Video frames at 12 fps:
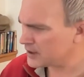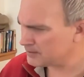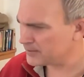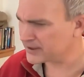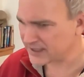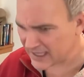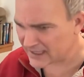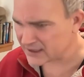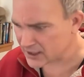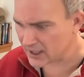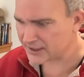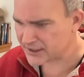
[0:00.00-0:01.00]
But again,
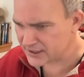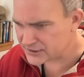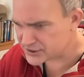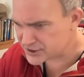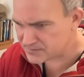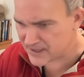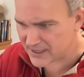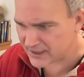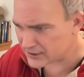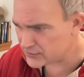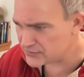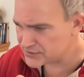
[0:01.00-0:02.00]
God can speak and
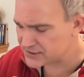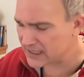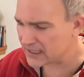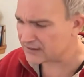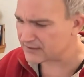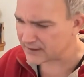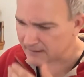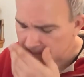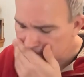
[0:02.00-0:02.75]
use anything.